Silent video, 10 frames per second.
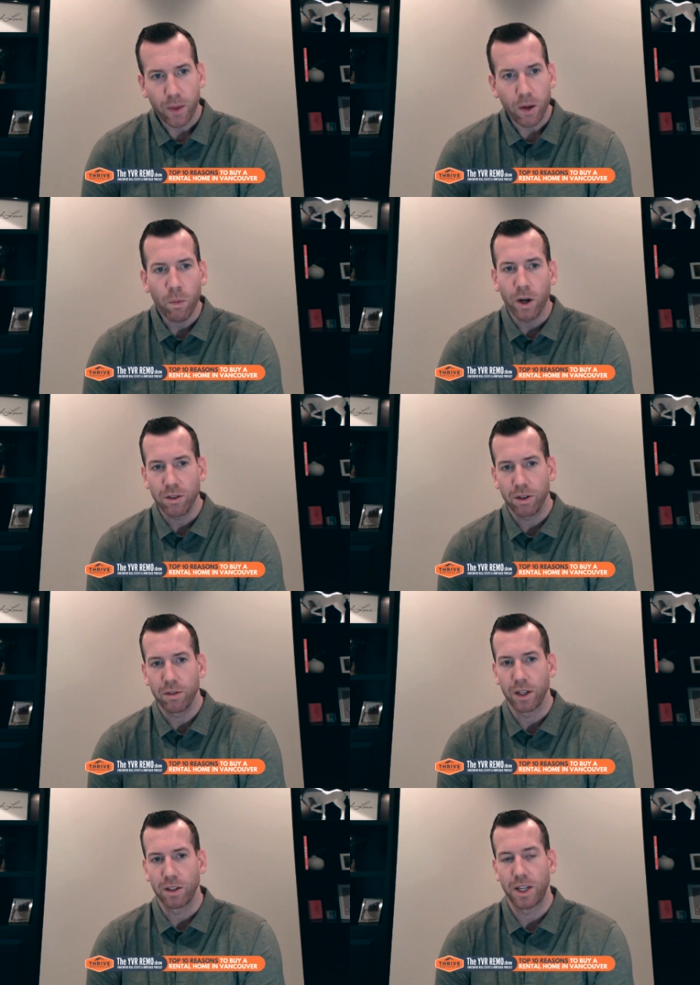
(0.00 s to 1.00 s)
Whereas the
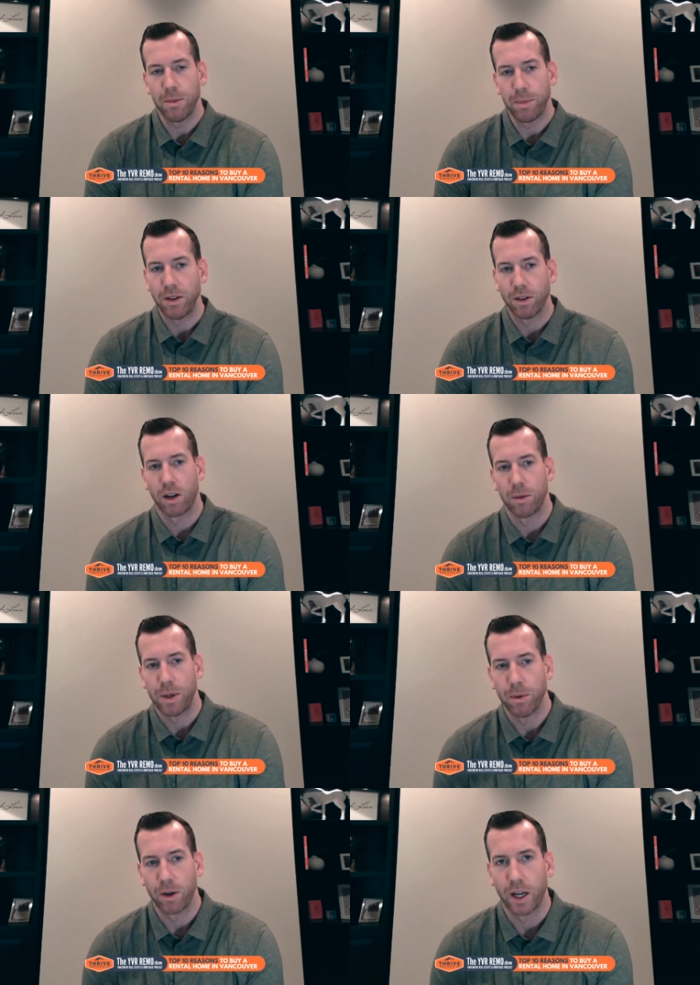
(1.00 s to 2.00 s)
real estate piece, a lot of
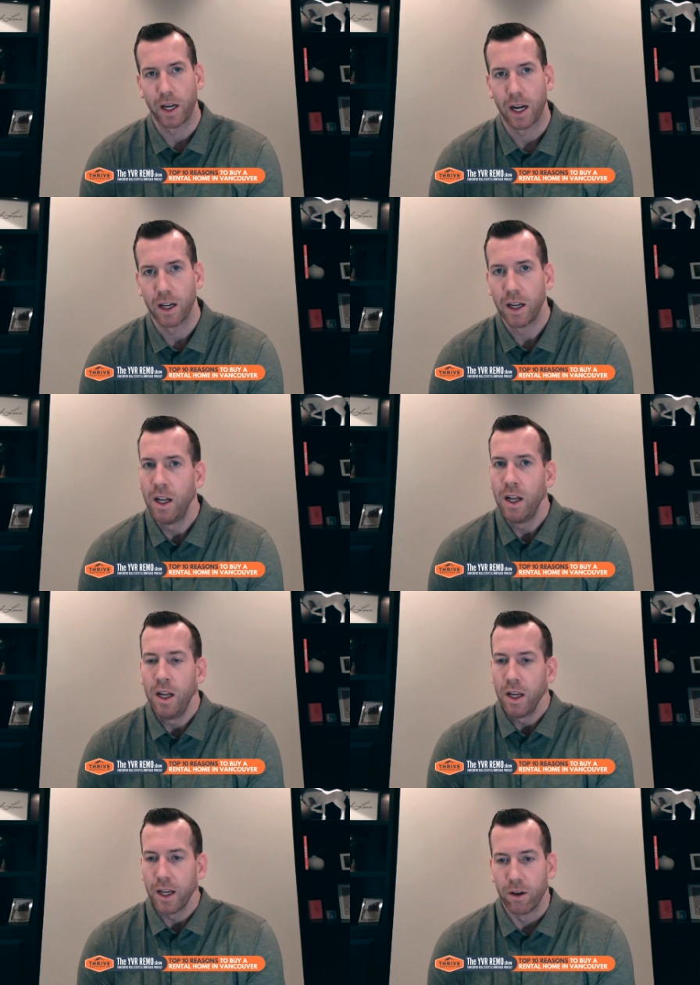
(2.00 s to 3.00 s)
people can kind of,
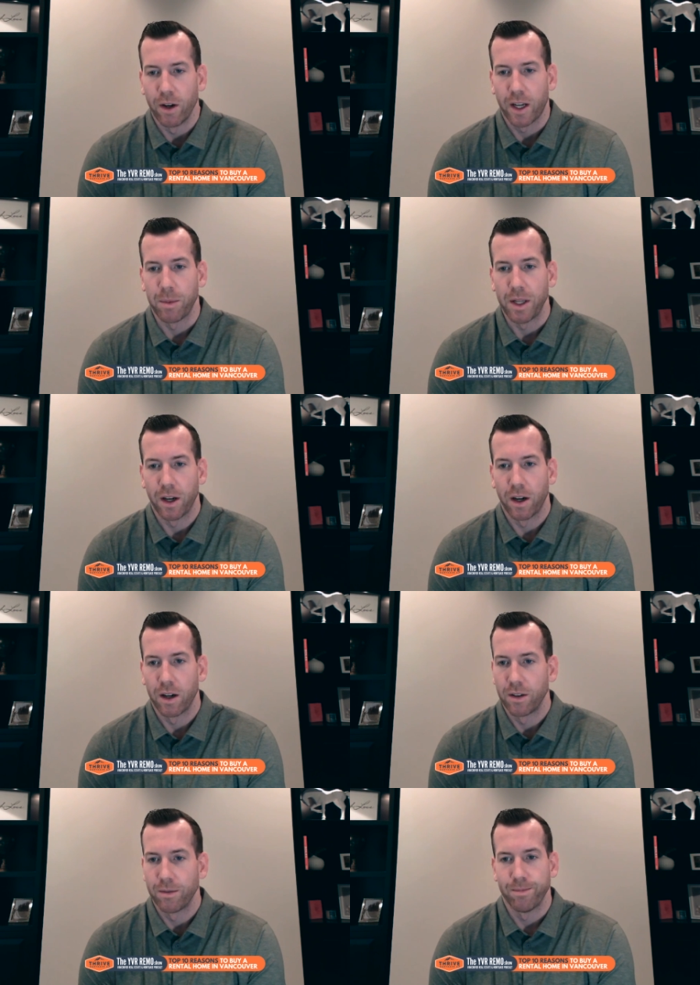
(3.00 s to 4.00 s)
it can be
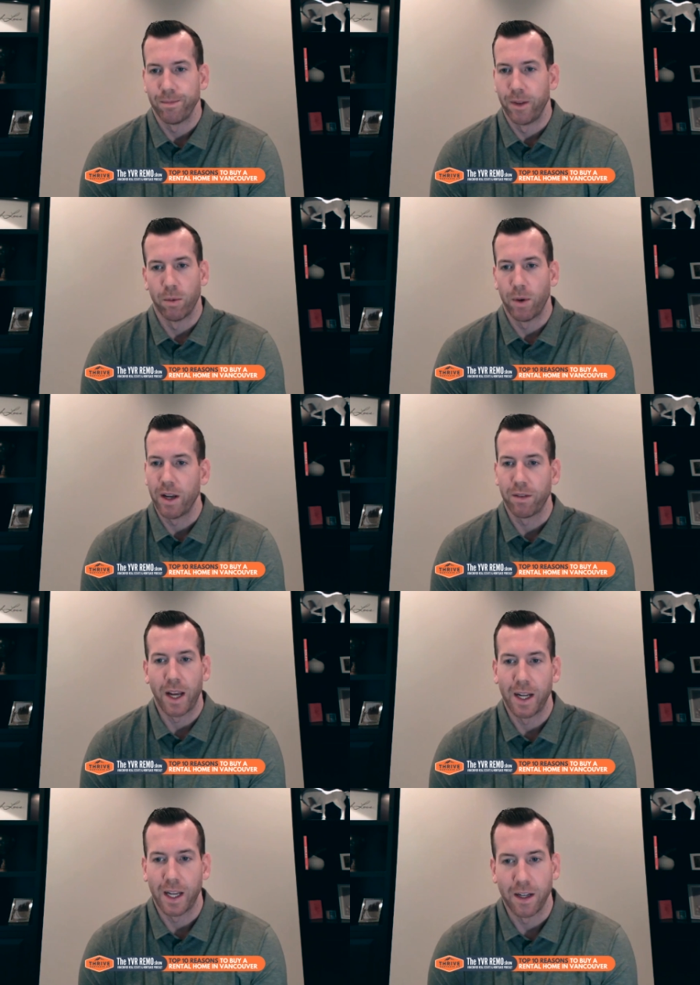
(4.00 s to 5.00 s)
their way of
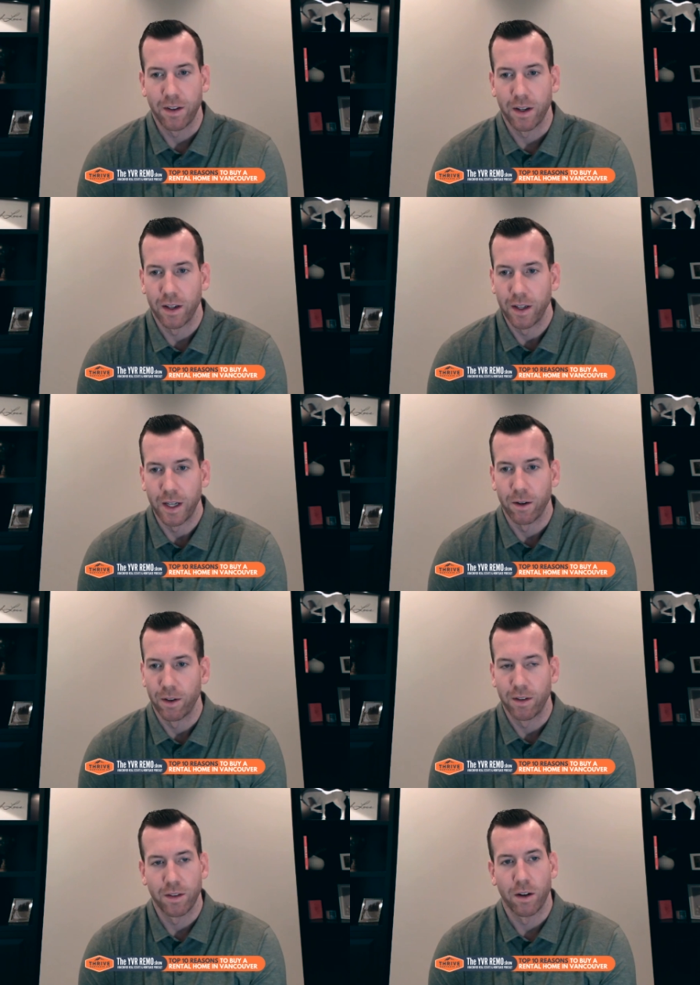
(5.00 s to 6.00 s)
getting into,
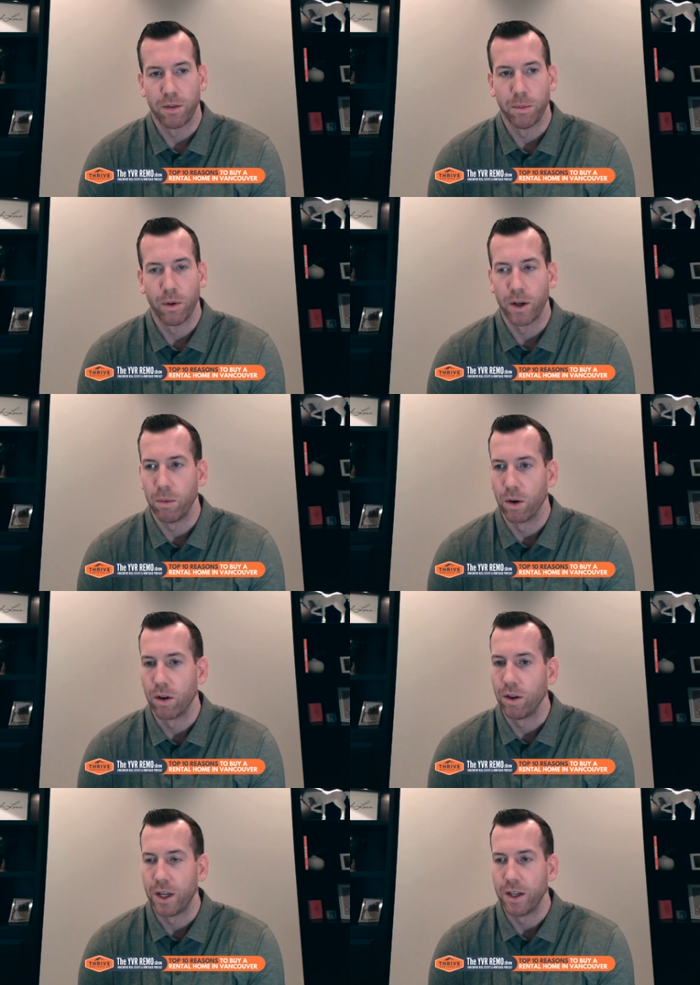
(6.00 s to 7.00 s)
the self-employed
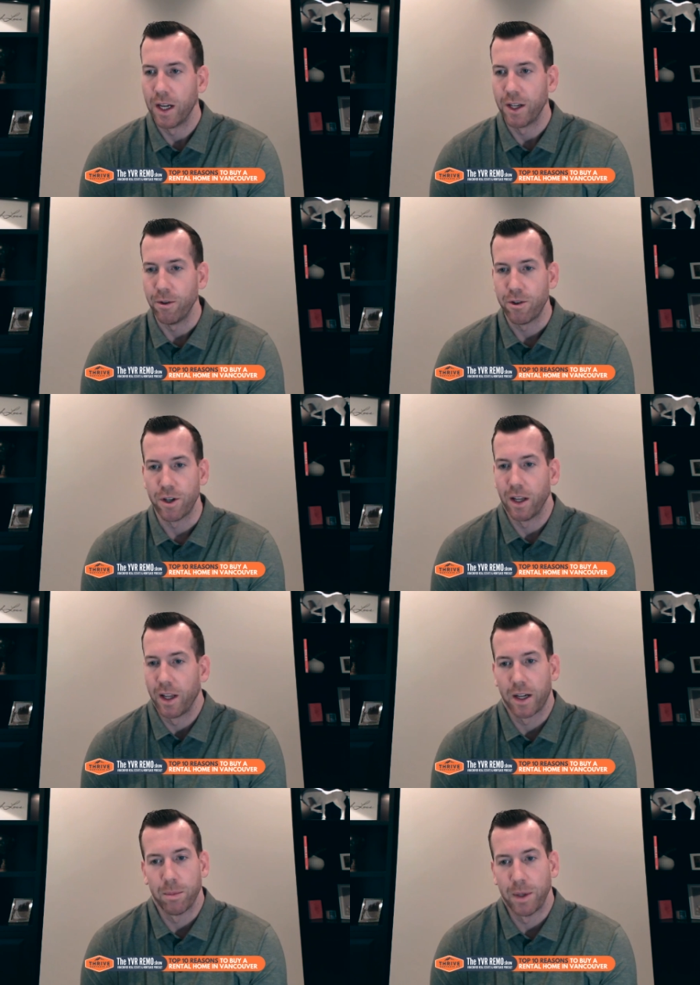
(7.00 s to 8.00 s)
world, and you treat it
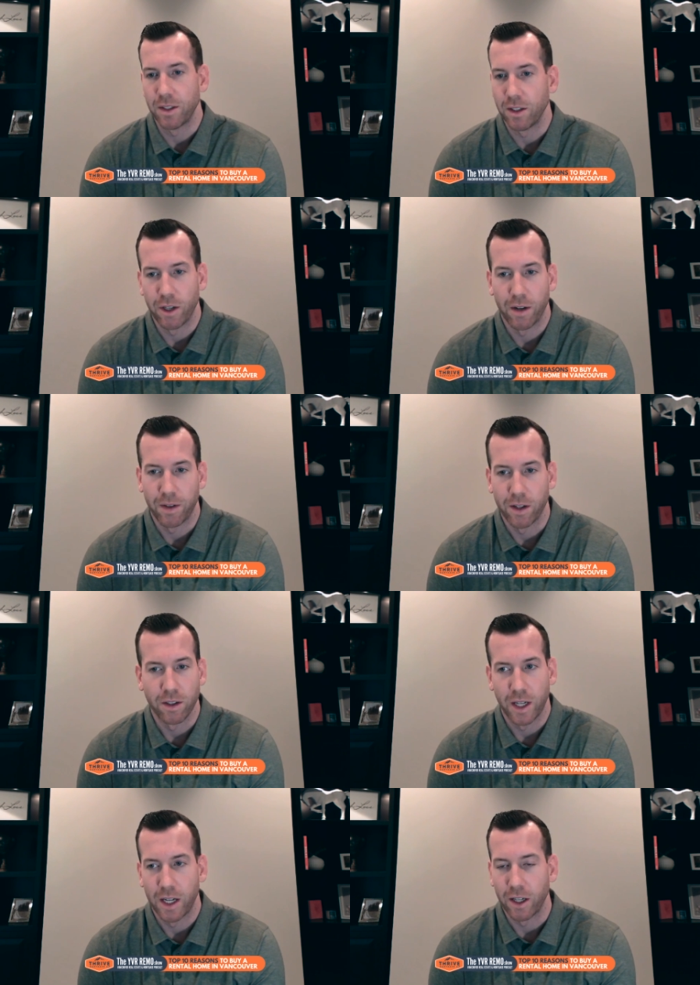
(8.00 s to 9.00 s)
like a business. You have to
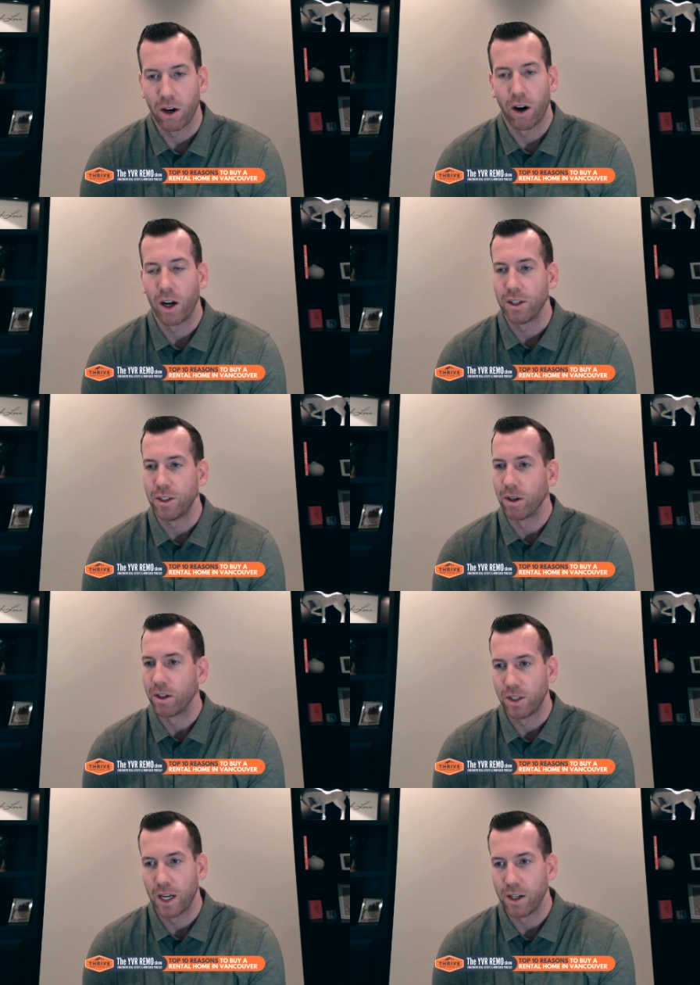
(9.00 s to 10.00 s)
understand your costs, you
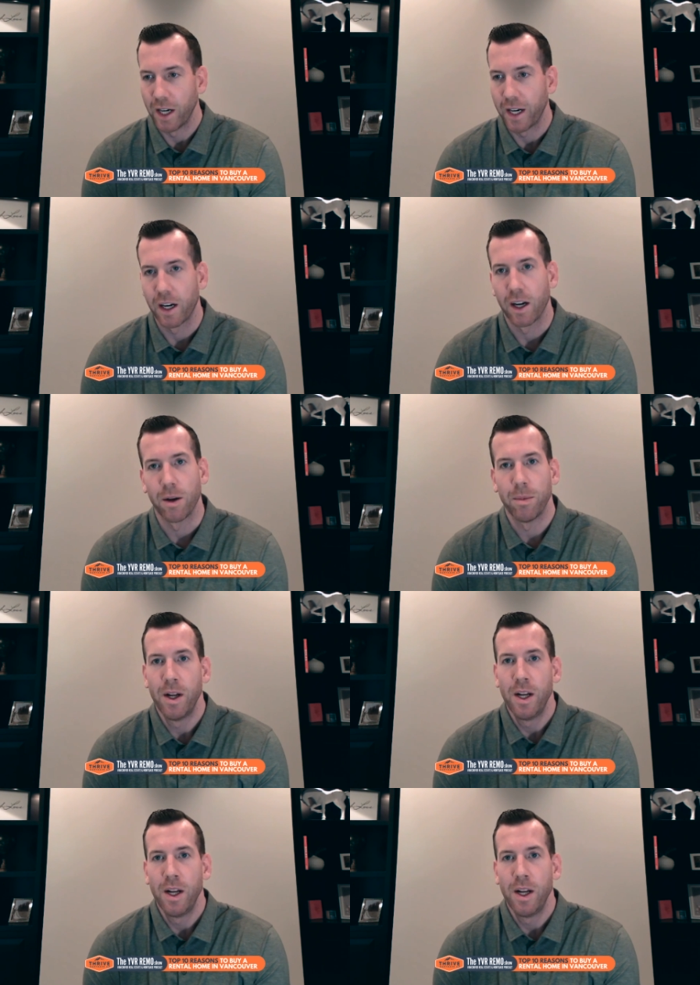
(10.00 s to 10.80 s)
understand your income.